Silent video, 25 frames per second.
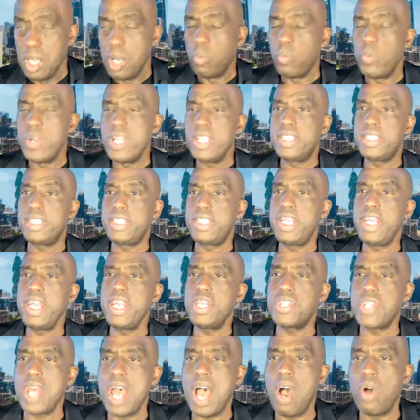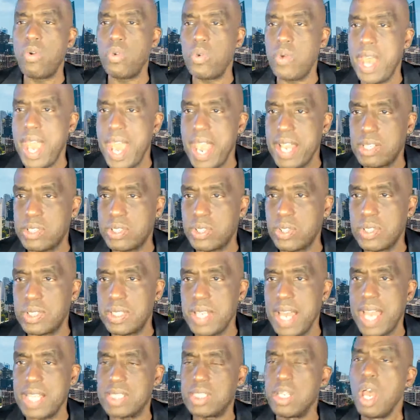We teach how to
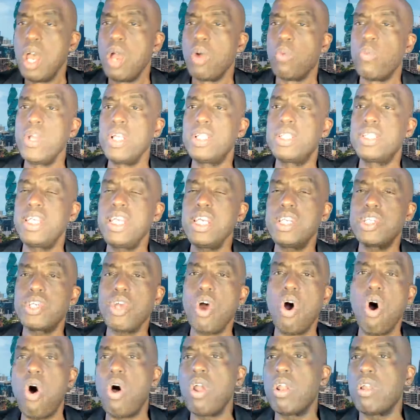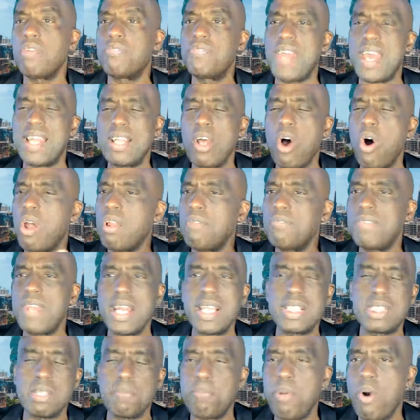exercise. We teach all of that. All of
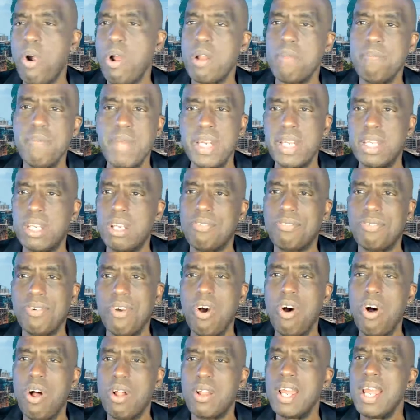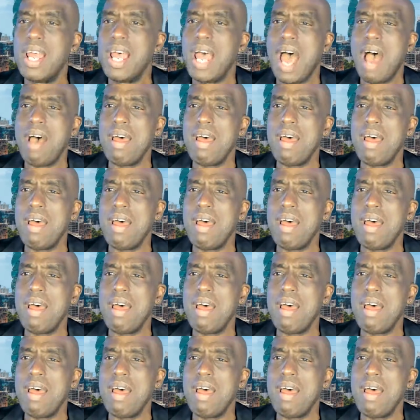that is a part of Medicare for all.